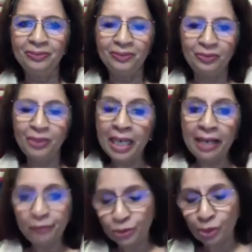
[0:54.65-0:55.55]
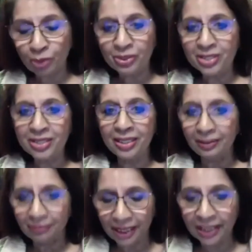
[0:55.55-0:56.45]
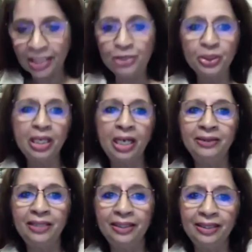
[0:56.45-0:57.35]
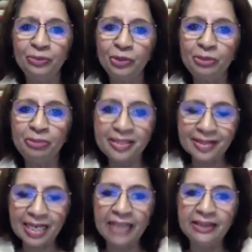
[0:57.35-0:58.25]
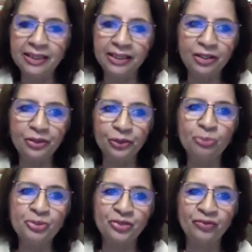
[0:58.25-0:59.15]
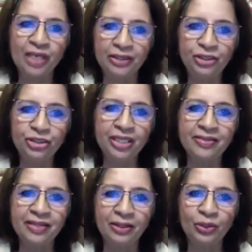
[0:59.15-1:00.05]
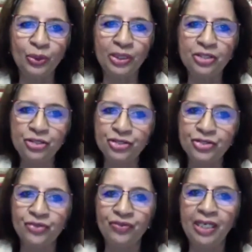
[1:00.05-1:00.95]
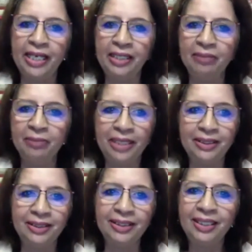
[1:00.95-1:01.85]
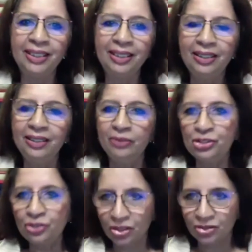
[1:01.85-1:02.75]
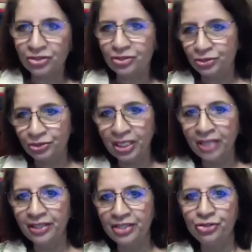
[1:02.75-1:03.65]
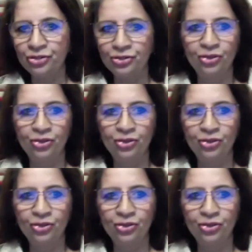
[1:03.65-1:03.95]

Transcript: we have to obviously take into account that there will be scattered groups of countries and coalitions of the like-minded which constitute our region or